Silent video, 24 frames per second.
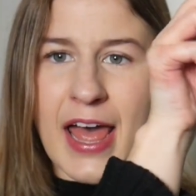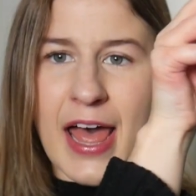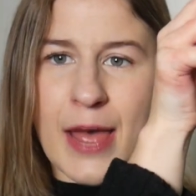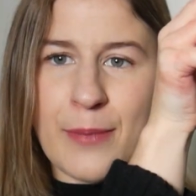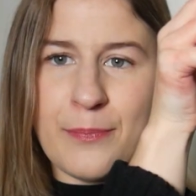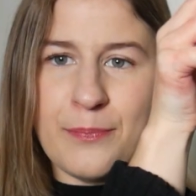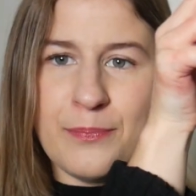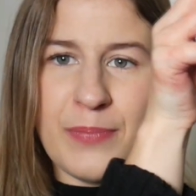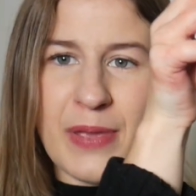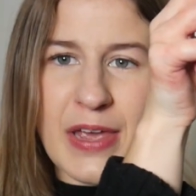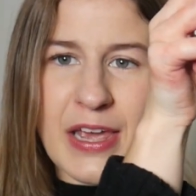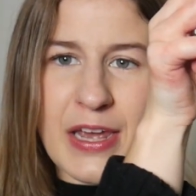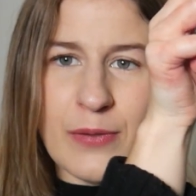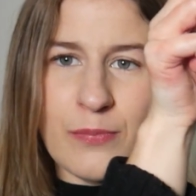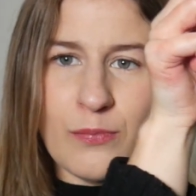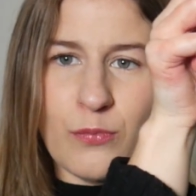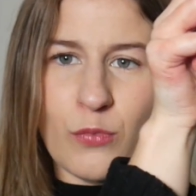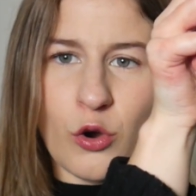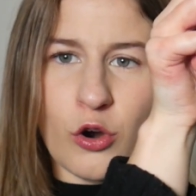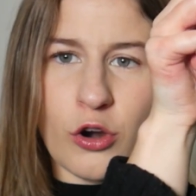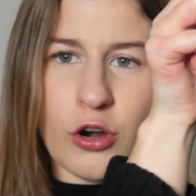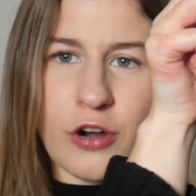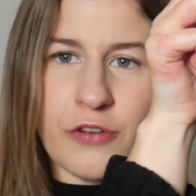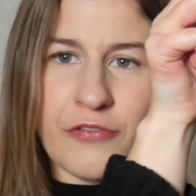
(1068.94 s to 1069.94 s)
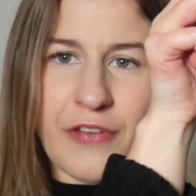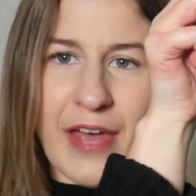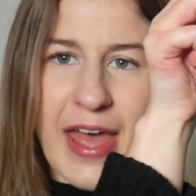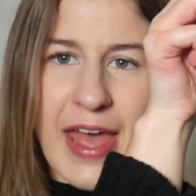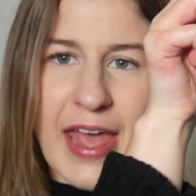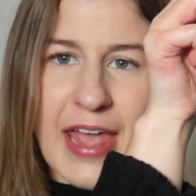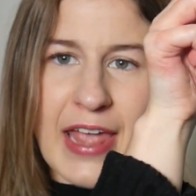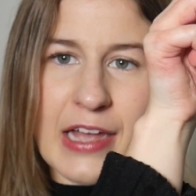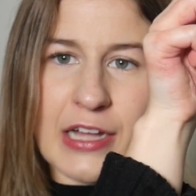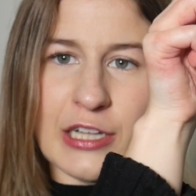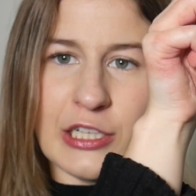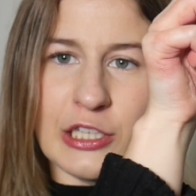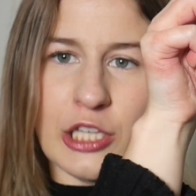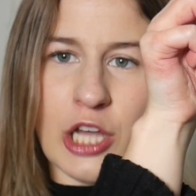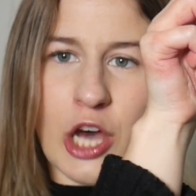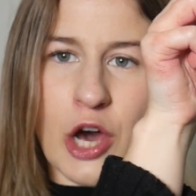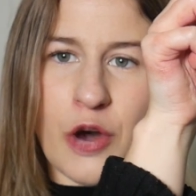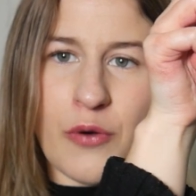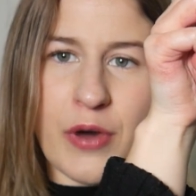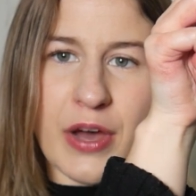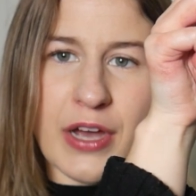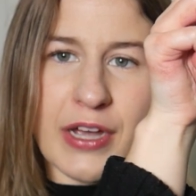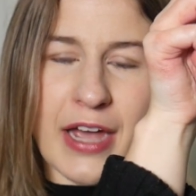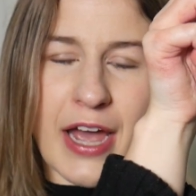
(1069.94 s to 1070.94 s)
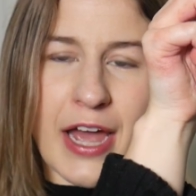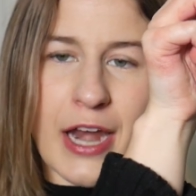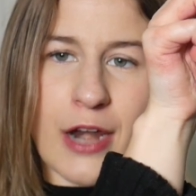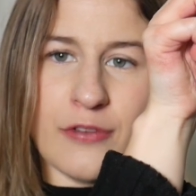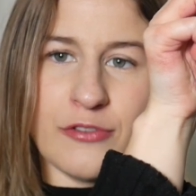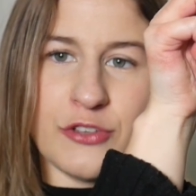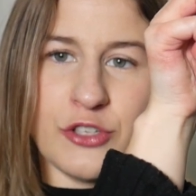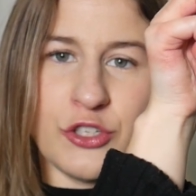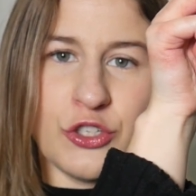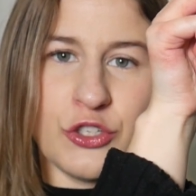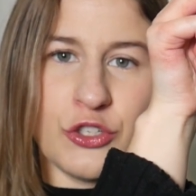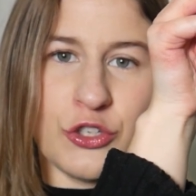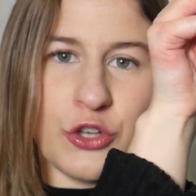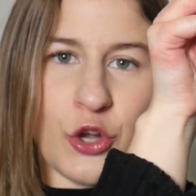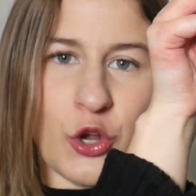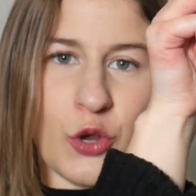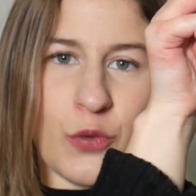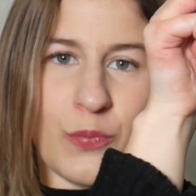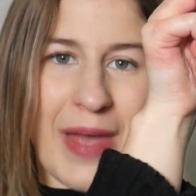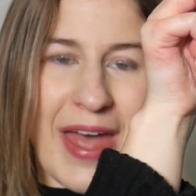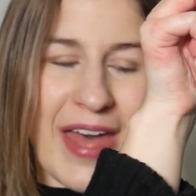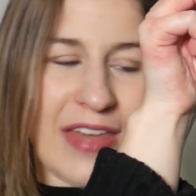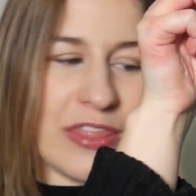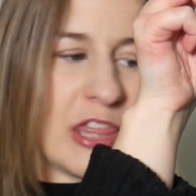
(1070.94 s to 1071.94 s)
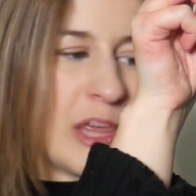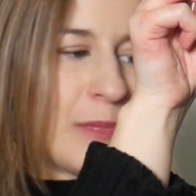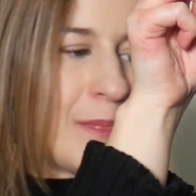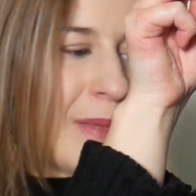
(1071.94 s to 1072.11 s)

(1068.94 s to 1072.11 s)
a bit more of a lower kind of scoop at the